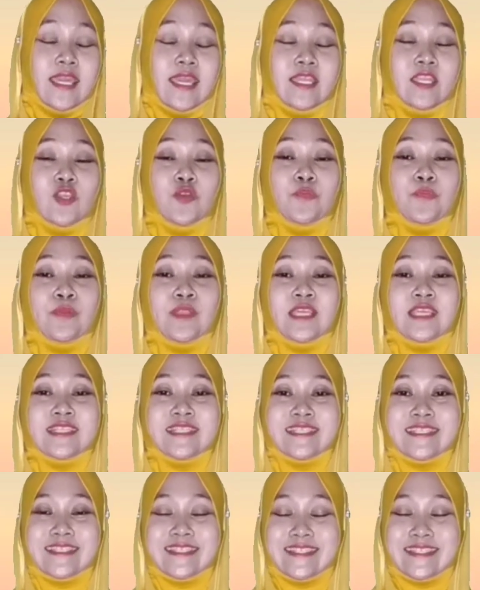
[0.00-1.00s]
Can you
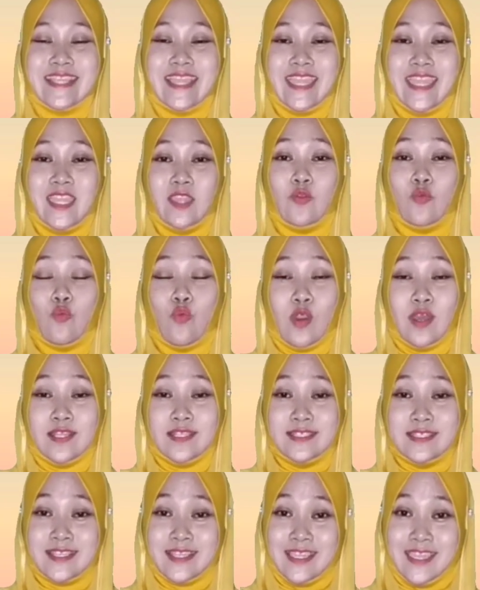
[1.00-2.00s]
please say
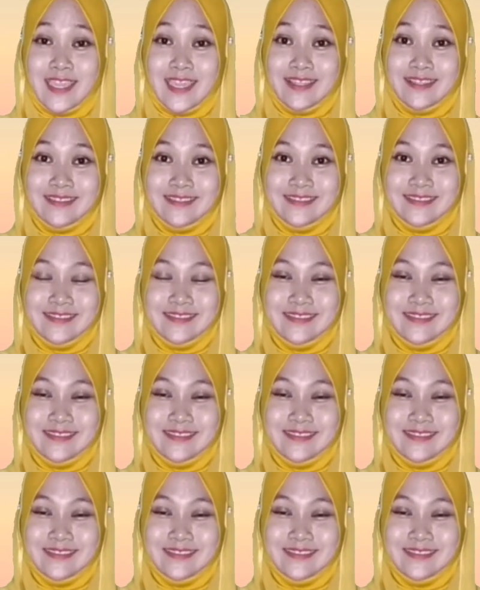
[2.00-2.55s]
once again?